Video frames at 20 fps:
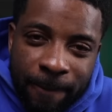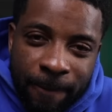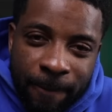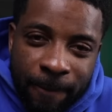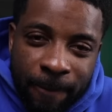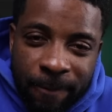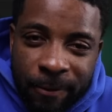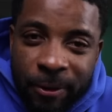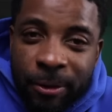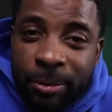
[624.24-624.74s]

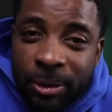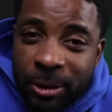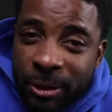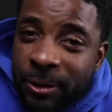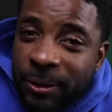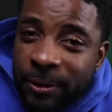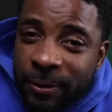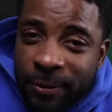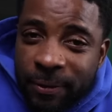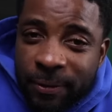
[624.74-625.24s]
You feel me?
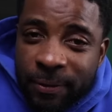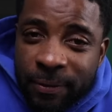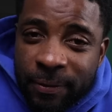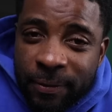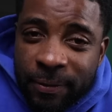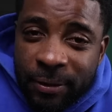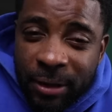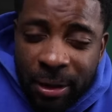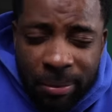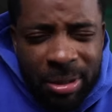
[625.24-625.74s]

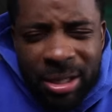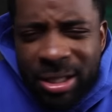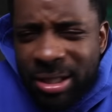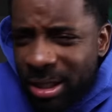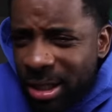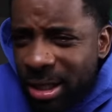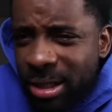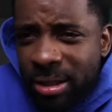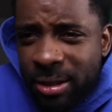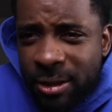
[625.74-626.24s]
That makes
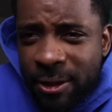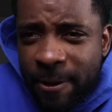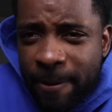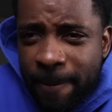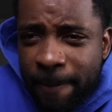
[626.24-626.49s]
sense?